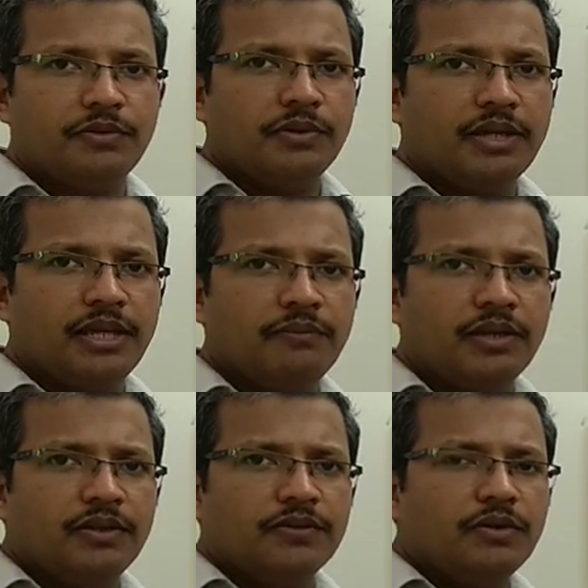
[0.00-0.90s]
Okay,
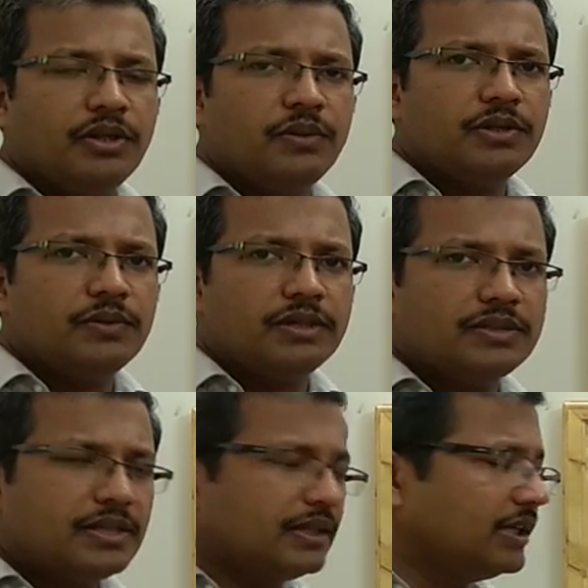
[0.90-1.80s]
so in order to
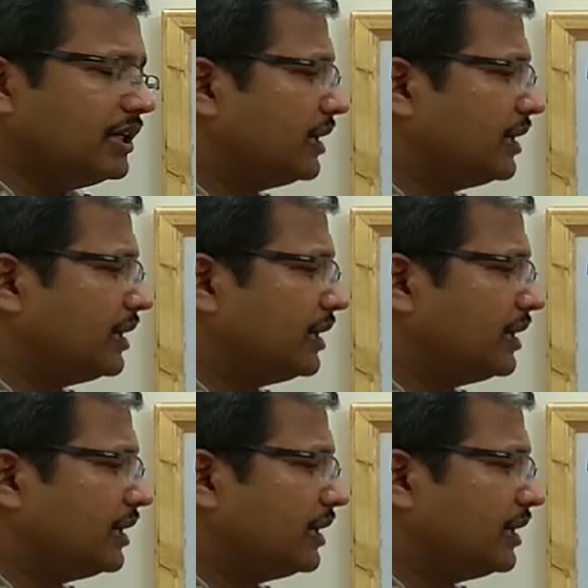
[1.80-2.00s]
understand that,